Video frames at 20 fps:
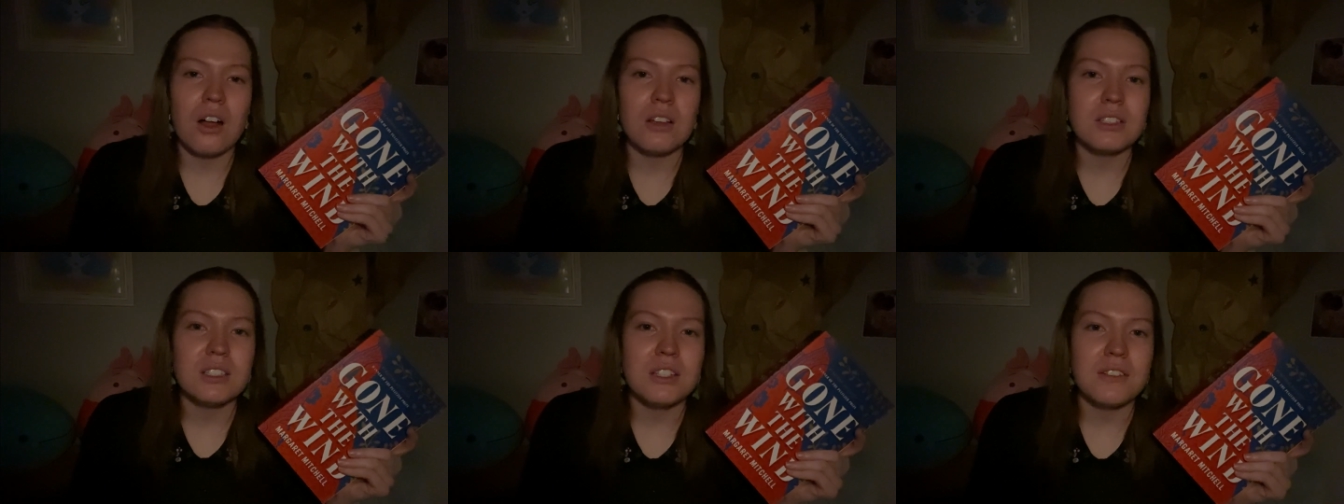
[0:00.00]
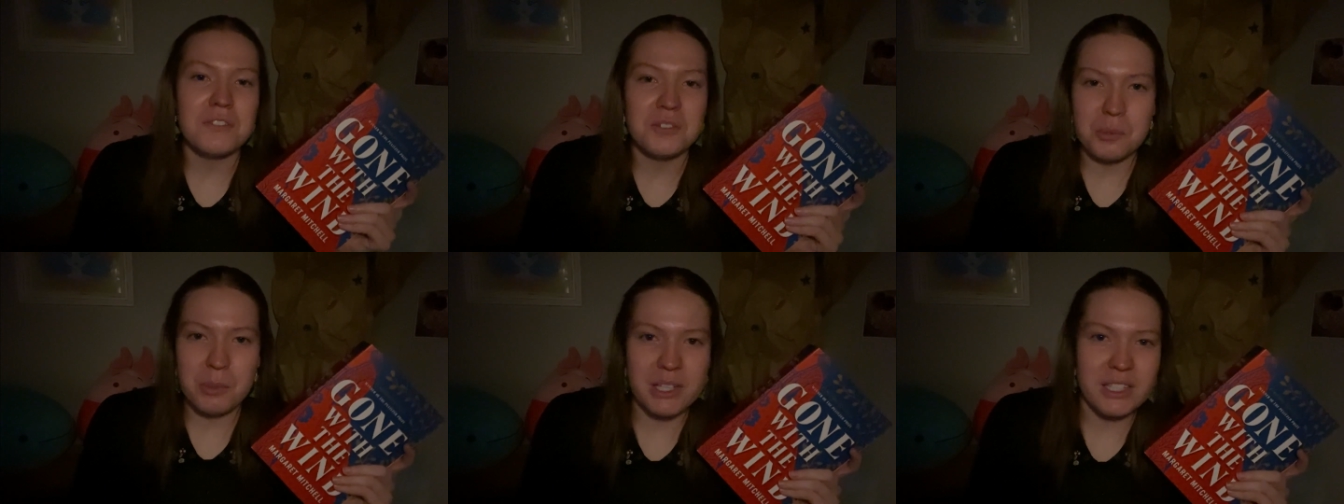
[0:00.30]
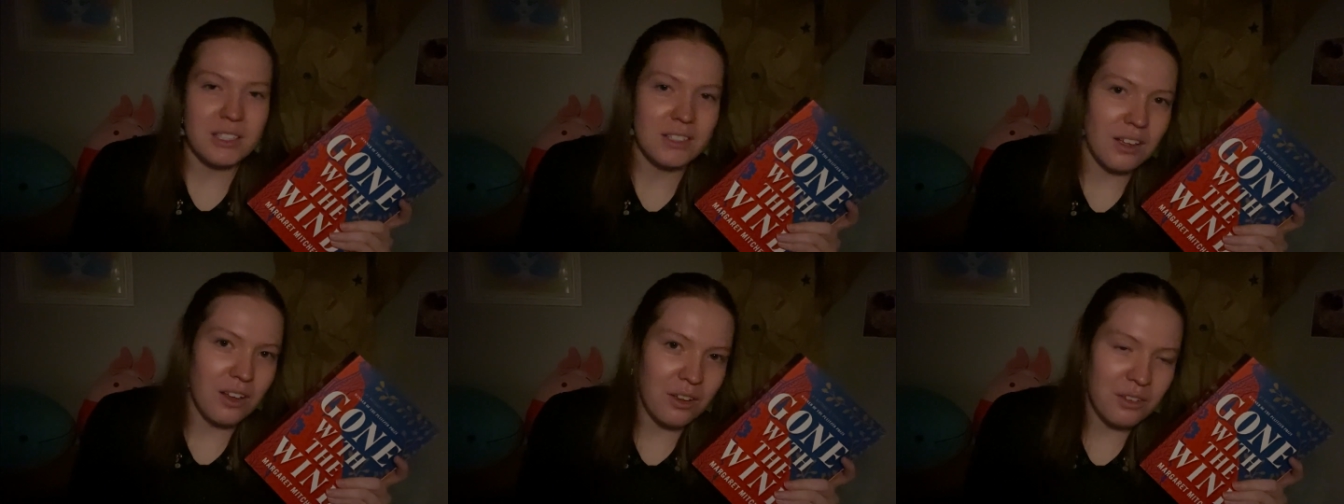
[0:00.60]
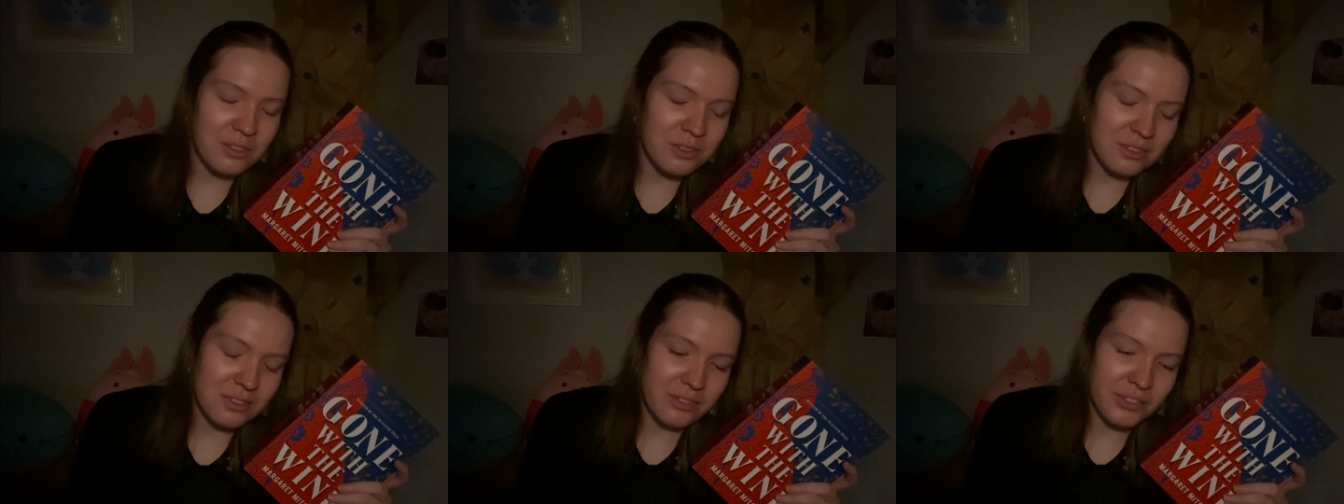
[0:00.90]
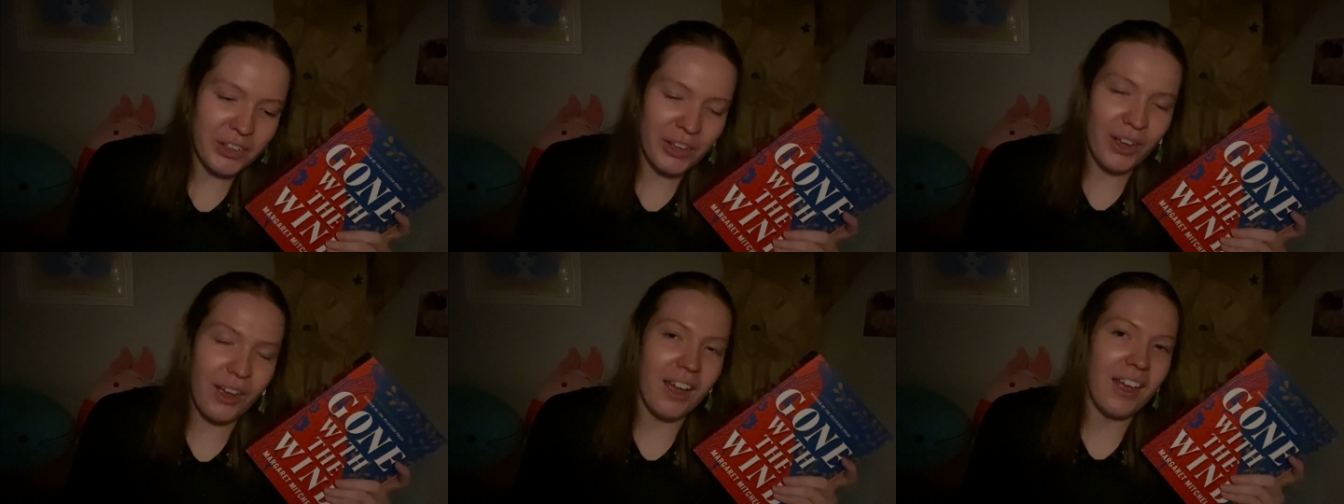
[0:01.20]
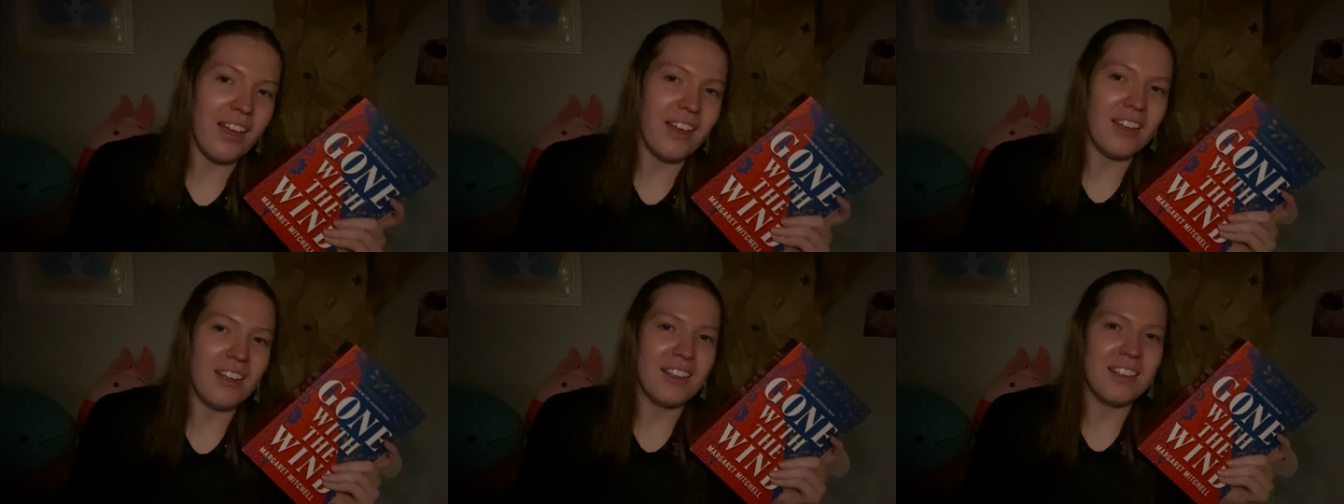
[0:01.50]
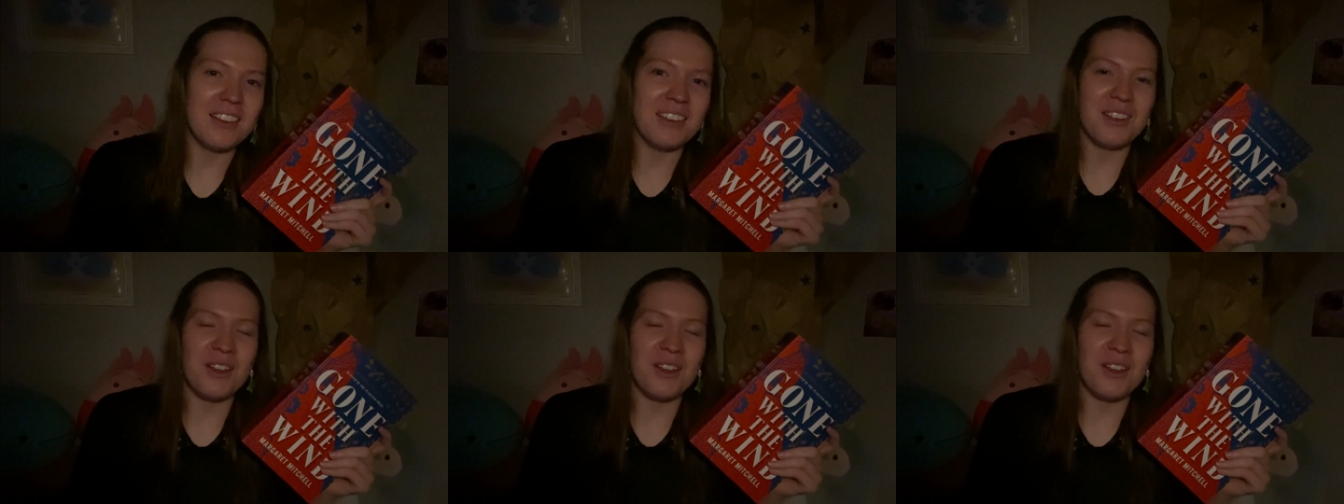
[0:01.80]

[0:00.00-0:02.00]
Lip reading: I'll see for myself, okay?